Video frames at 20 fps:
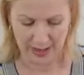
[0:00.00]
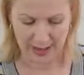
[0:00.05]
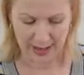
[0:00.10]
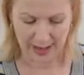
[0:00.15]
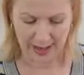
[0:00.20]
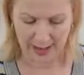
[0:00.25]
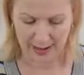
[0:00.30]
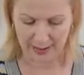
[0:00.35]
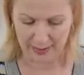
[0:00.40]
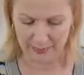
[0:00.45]

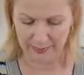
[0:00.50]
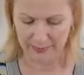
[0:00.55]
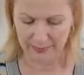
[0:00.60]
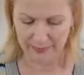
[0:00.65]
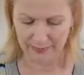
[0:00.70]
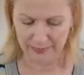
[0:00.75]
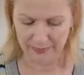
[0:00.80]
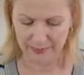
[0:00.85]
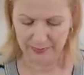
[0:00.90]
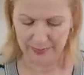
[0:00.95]

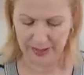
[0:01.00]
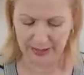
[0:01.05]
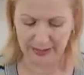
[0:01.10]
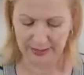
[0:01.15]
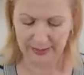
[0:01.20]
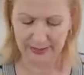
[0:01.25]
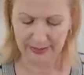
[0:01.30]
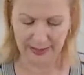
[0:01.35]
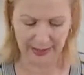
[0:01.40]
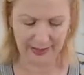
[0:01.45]

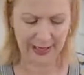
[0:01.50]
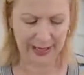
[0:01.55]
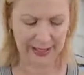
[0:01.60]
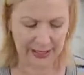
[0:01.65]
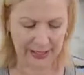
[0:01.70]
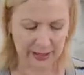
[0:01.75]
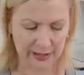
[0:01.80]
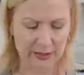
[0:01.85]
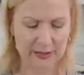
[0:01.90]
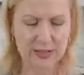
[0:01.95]
I
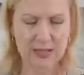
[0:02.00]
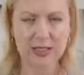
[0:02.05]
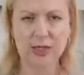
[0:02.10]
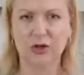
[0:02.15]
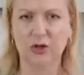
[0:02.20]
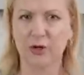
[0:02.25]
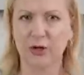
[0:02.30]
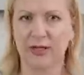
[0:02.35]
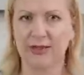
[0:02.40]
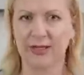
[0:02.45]
hear
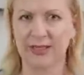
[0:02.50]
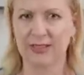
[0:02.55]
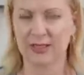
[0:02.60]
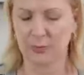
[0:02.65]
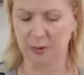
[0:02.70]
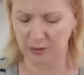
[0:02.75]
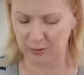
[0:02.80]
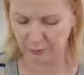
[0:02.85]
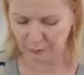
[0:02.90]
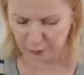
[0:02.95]
such great things
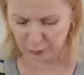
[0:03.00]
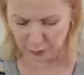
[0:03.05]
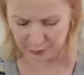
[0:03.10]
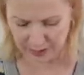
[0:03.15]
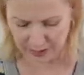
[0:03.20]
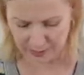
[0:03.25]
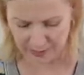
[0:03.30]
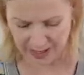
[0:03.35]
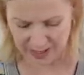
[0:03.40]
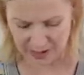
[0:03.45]
about the food
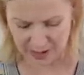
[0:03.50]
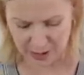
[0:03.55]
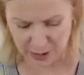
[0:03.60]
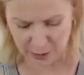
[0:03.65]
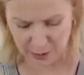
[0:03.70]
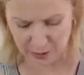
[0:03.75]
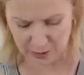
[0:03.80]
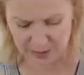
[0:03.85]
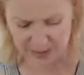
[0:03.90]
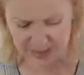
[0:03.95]
in Mexico